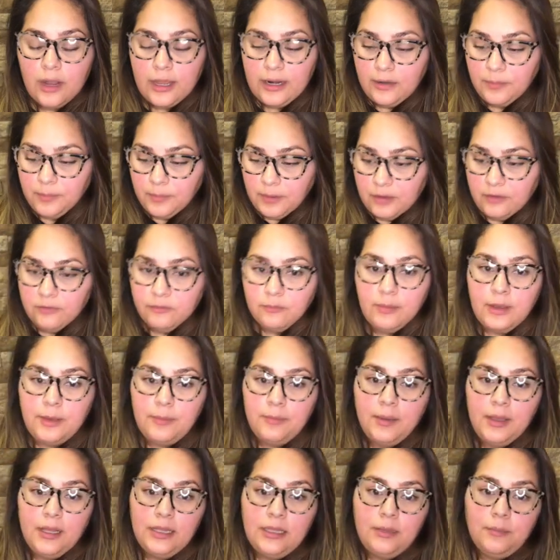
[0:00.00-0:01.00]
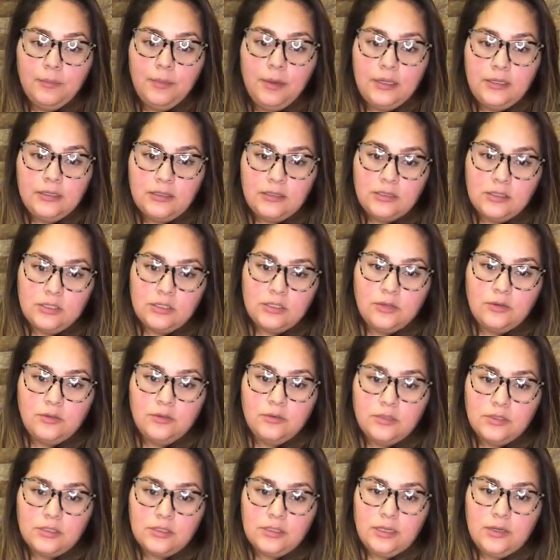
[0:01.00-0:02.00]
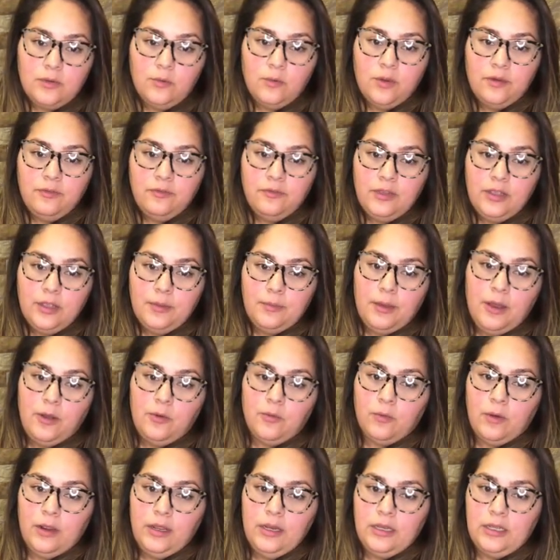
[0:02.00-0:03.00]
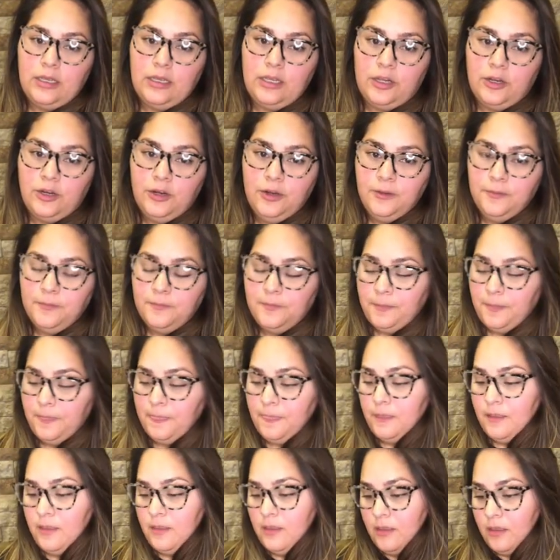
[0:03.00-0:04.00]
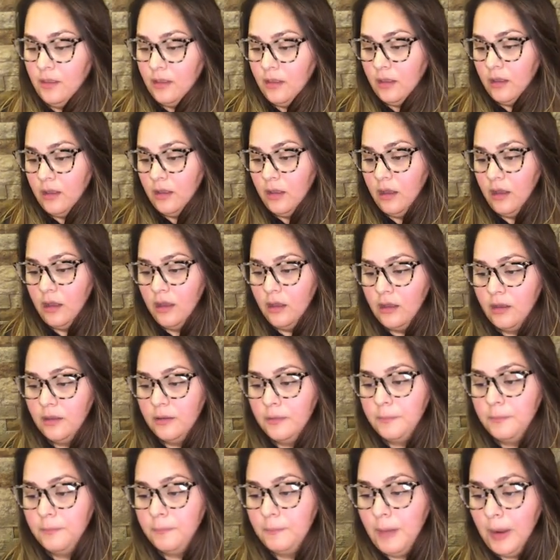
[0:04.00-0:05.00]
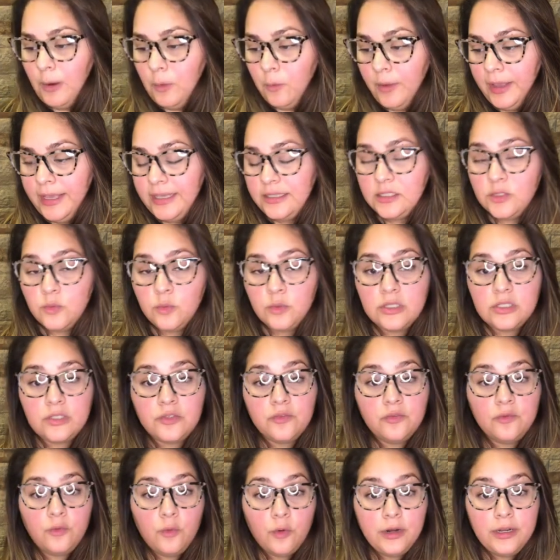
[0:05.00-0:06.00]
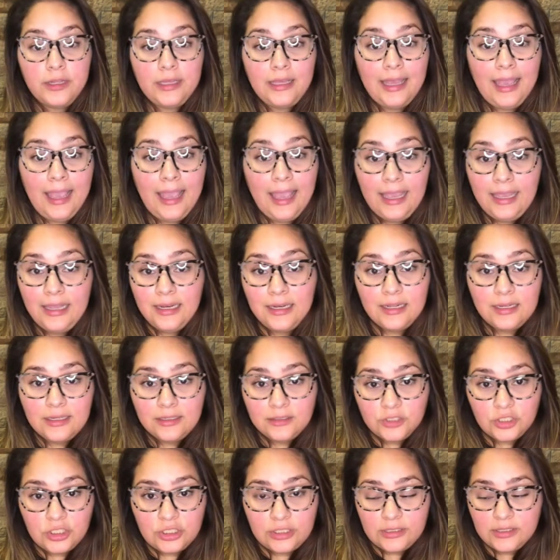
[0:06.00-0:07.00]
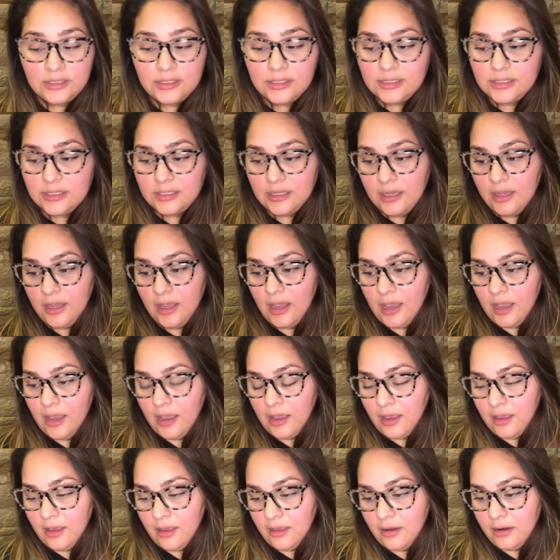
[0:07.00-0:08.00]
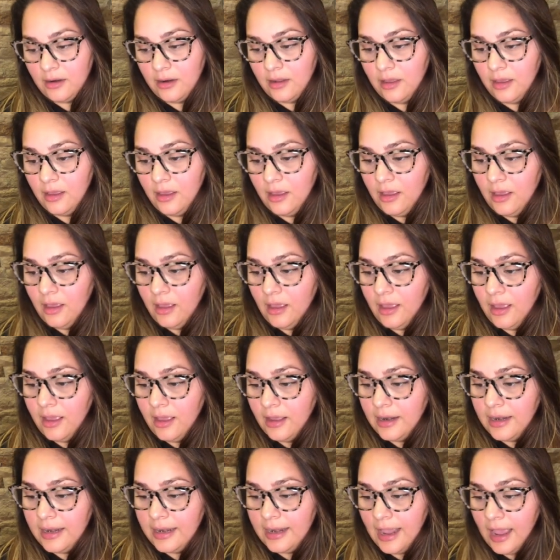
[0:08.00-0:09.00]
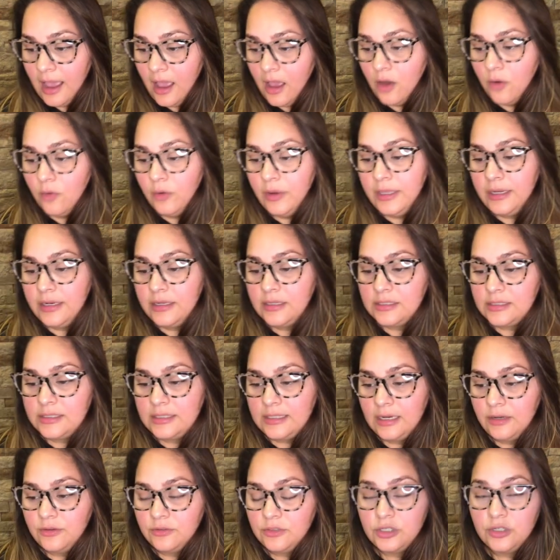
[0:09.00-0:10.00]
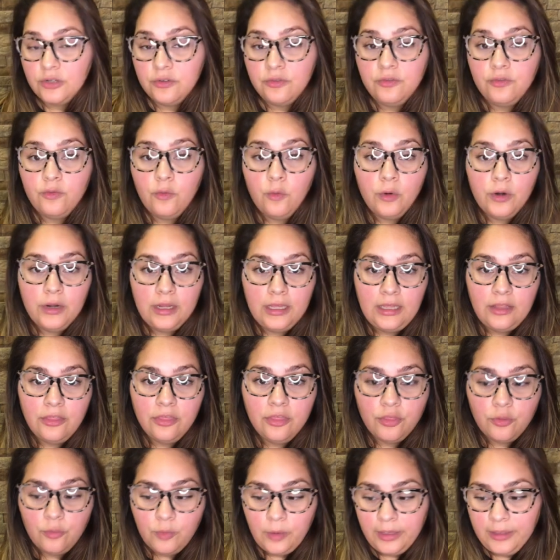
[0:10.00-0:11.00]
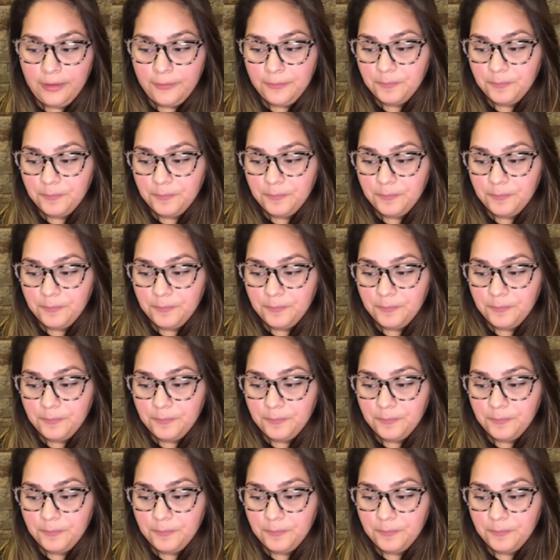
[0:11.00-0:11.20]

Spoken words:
above my belly button, so it was like roughly about right here. My waist was 48 inches, and now it is down to 43.